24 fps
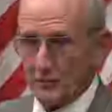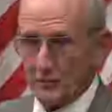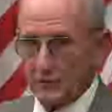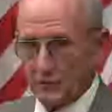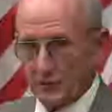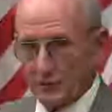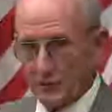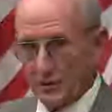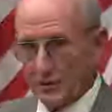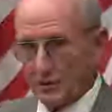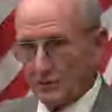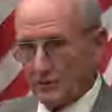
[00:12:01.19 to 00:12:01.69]
when
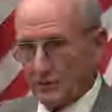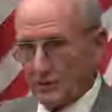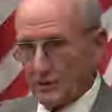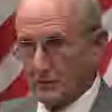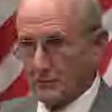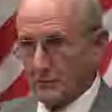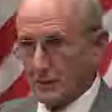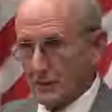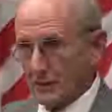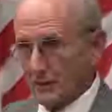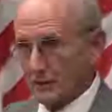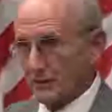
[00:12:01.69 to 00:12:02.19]
you get
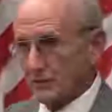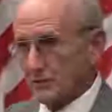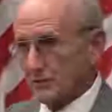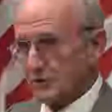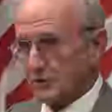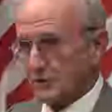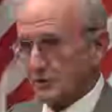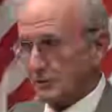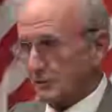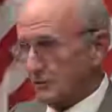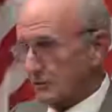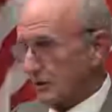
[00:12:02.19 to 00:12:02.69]

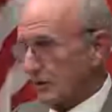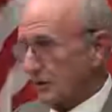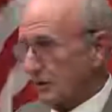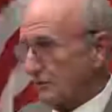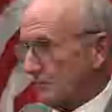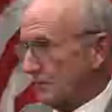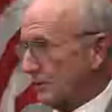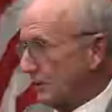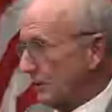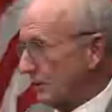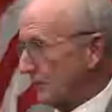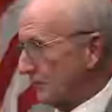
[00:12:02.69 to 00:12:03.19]
emails and you
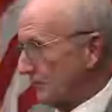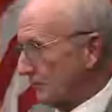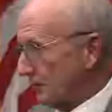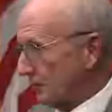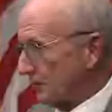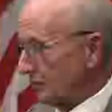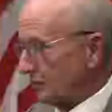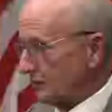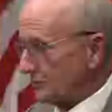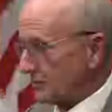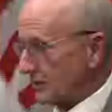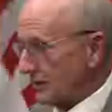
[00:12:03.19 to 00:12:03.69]
call me on the
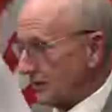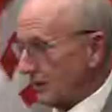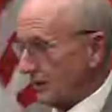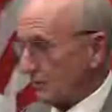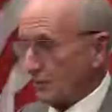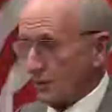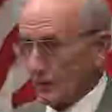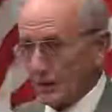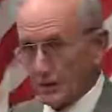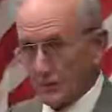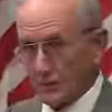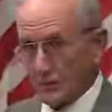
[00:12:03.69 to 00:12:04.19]
phone and say, I
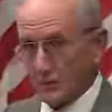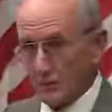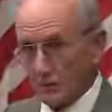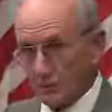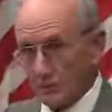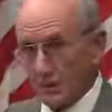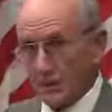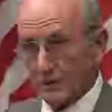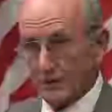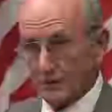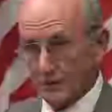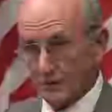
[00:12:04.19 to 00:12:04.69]
want to do
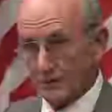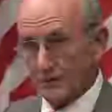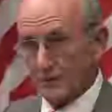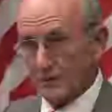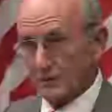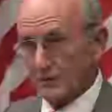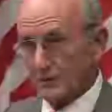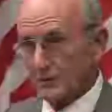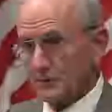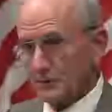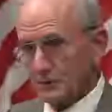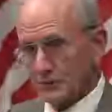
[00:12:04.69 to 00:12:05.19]
a bunker.
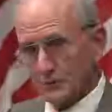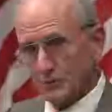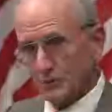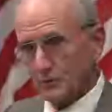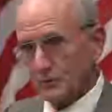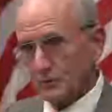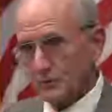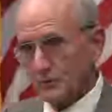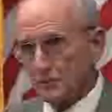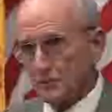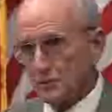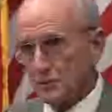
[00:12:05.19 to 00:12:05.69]
And you
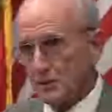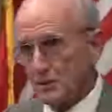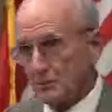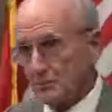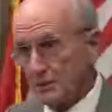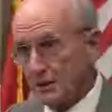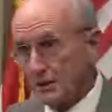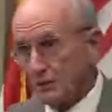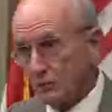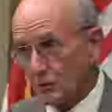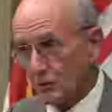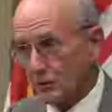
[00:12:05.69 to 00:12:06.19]
don't use the
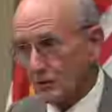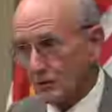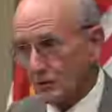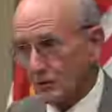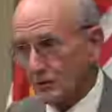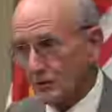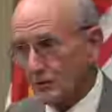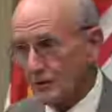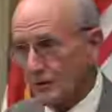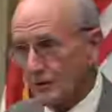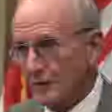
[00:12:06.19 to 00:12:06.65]
B word.